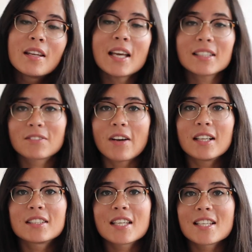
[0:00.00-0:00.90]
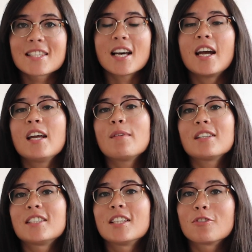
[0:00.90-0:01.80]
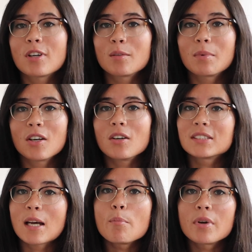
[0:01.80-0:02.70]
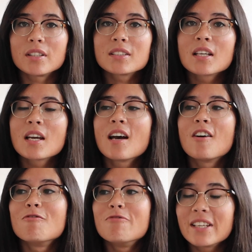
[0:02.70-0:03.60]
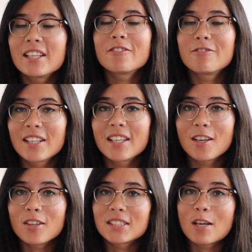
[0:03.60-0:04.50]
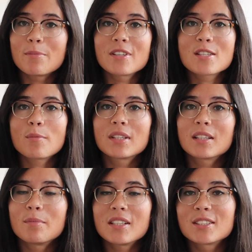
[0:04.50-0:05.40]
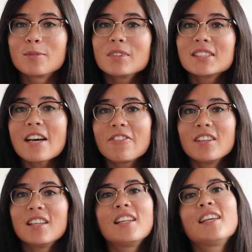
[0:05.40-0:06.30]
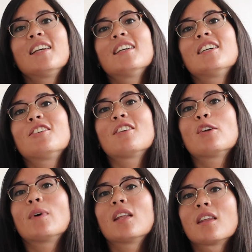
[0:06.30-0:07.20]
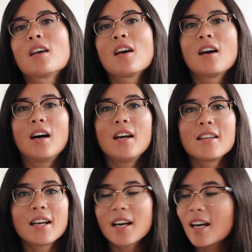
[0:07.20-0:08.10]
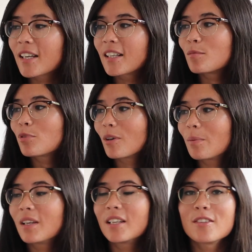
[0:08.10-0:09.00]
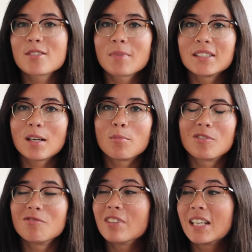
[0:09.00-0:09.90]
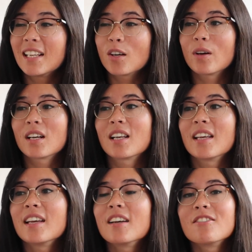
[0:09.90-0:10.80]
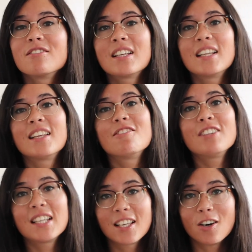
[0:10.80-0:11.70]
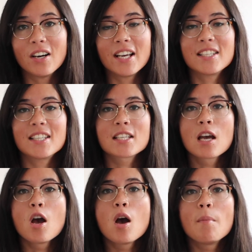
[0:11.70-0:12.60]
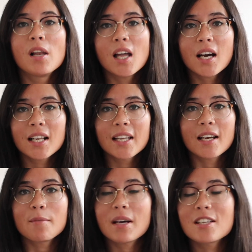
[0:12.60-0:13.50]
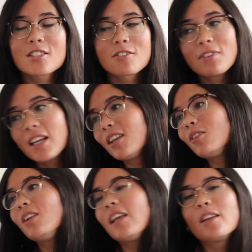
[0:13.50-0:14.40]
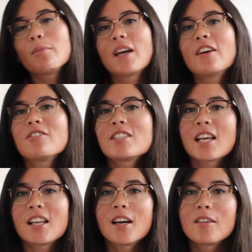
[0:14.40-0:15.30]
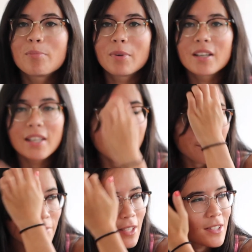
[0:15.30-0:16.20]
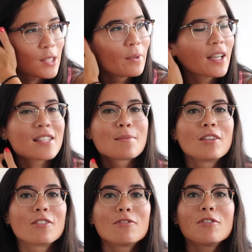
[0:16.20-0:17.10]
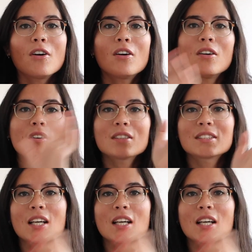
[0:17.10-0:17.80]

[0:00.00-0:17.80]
Next fact is that I am actually incredibly hot-tempered. Really, really hot-tempered, something that Martin will definitely agree with. I can properly lose my temper really quickly, really, really hot-headed. But luckily, I managed to rein it all in my everyday life. But yeah, if someone gets me on the wrong